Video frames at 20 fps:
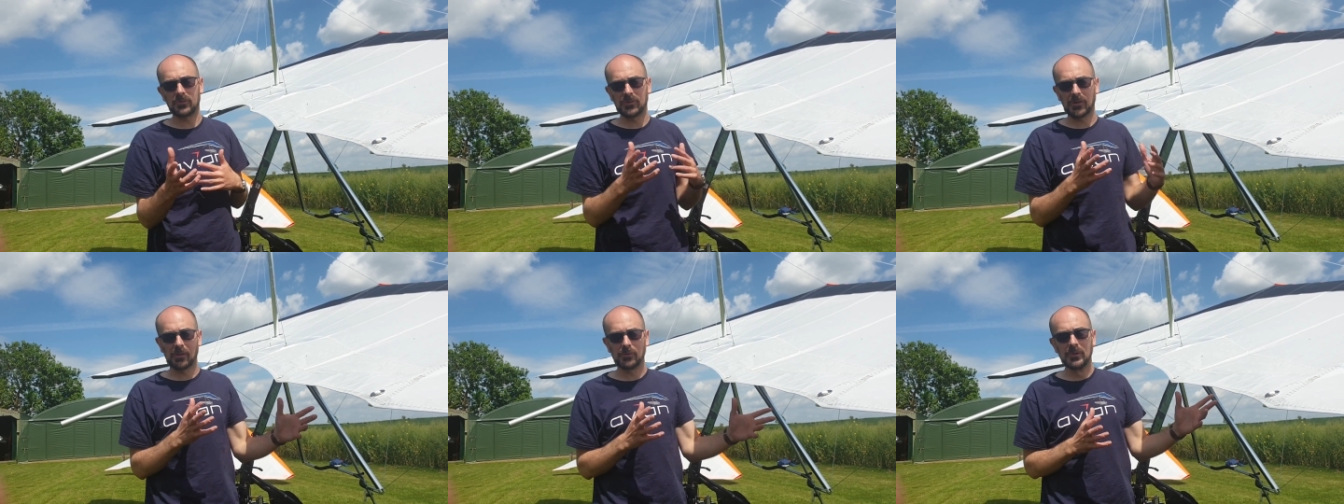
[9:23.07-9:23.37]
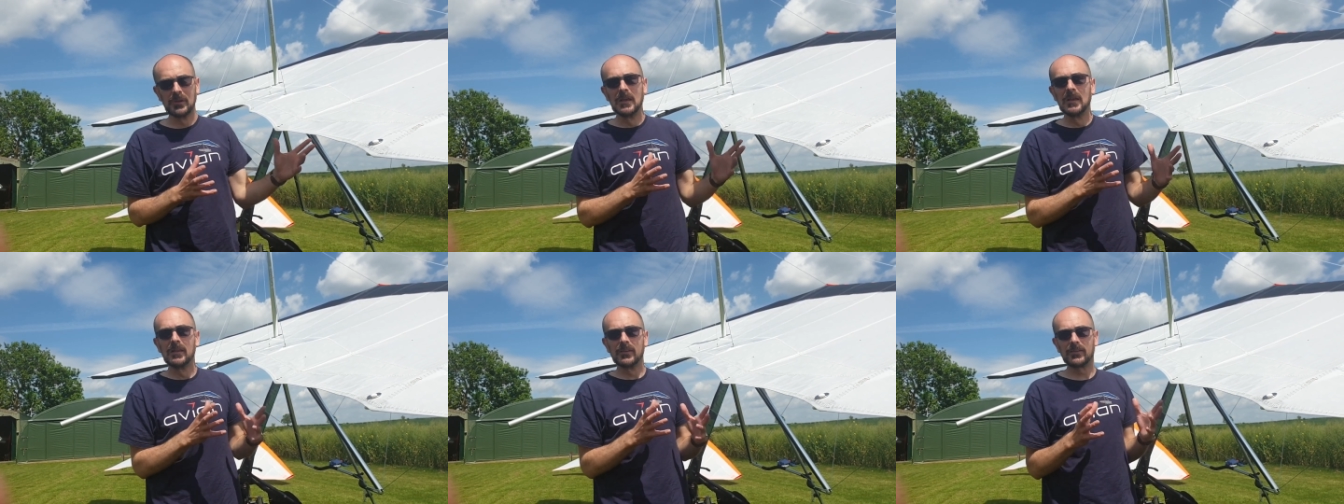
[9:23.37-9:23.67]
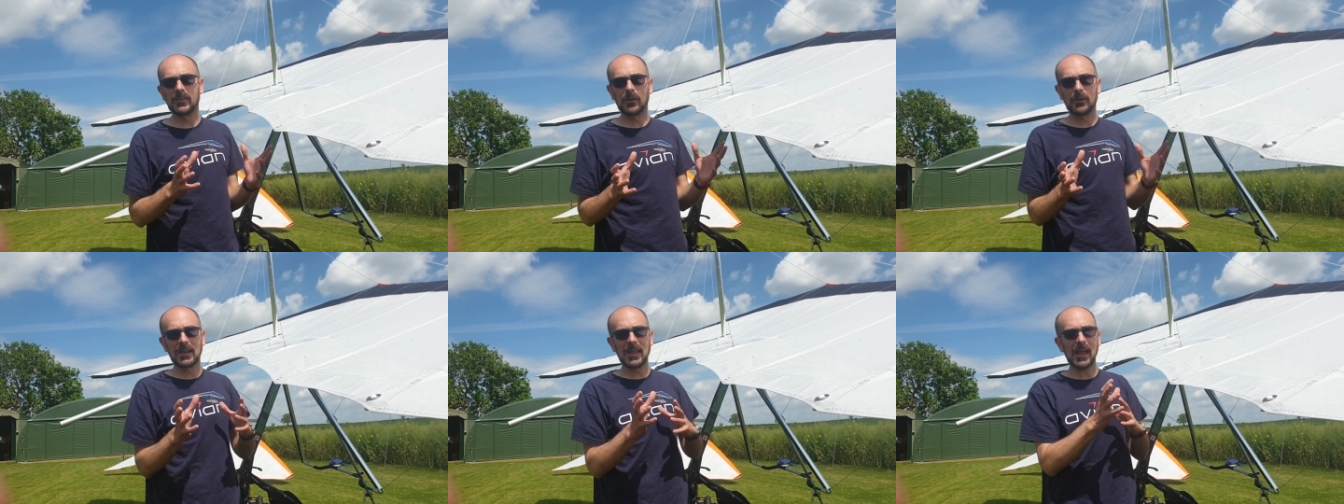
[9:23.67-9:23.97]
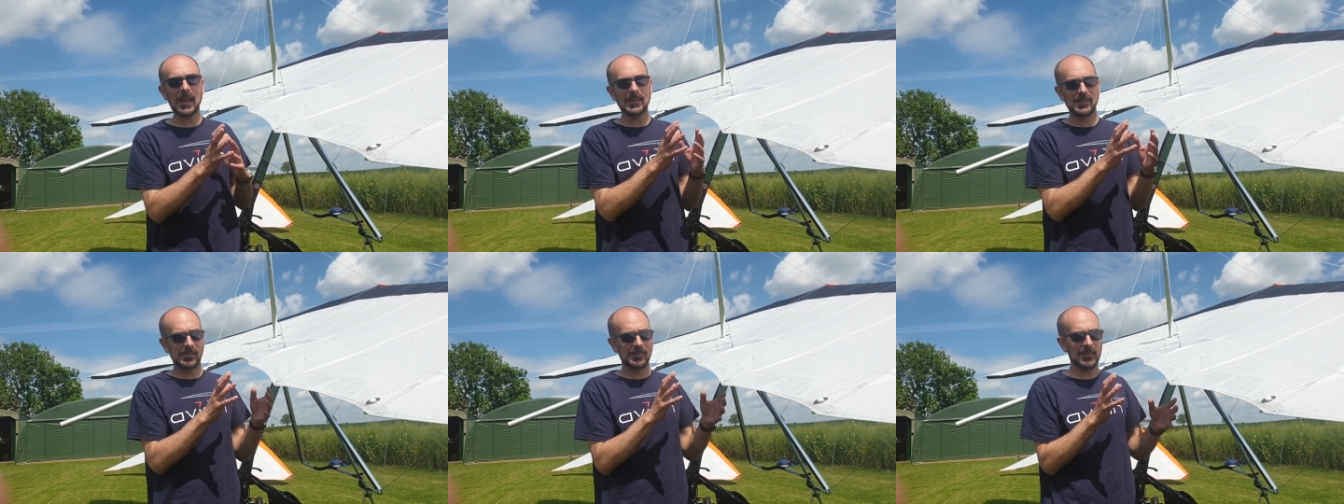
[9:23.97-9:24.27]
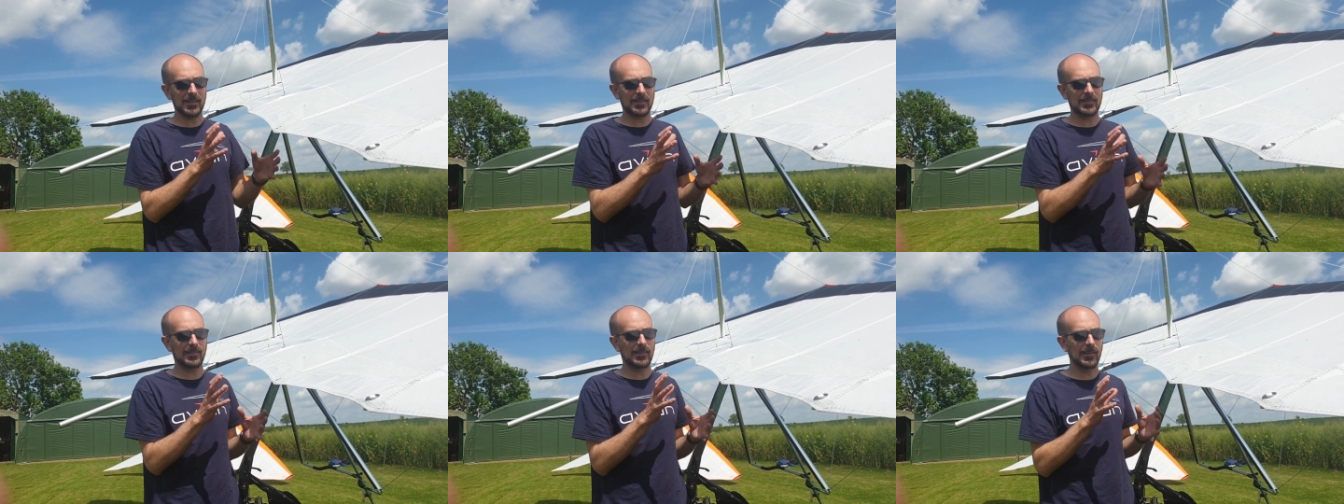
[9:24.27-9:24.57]
So again,
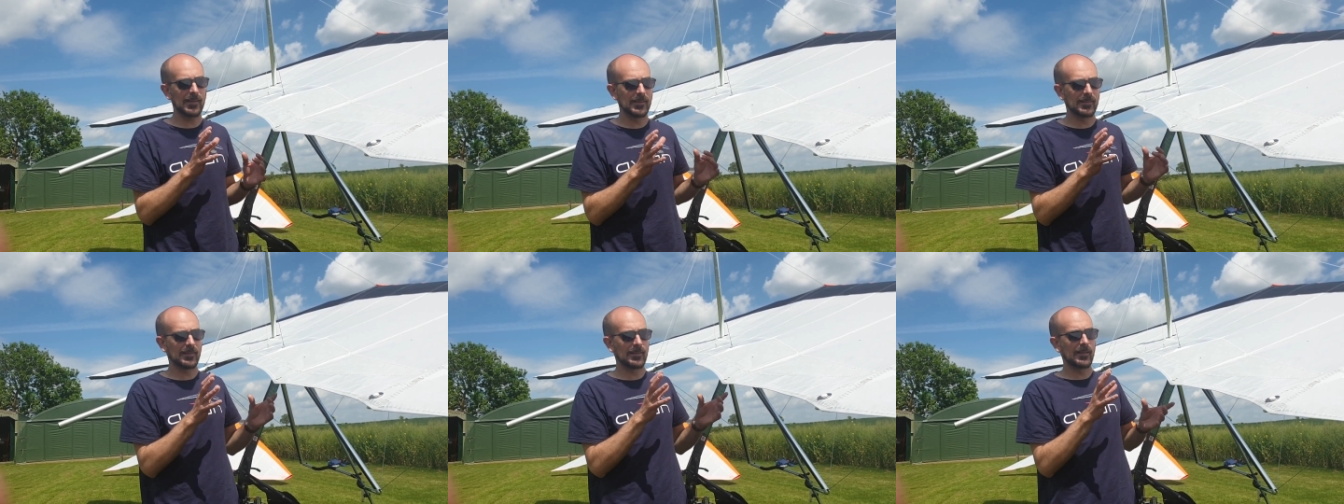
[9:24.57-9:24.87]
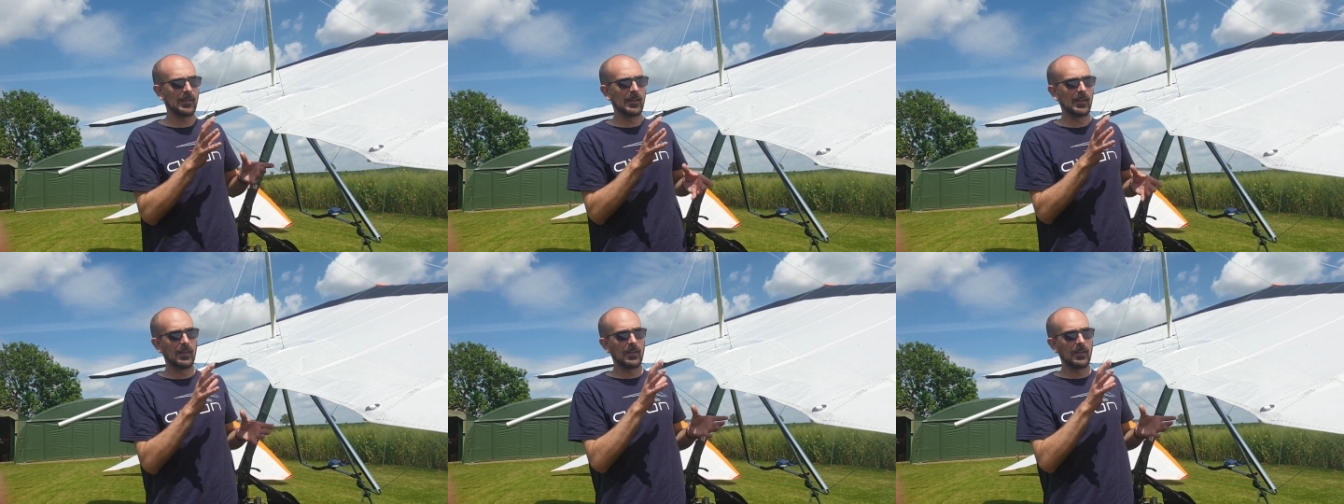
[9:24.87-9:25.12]
this is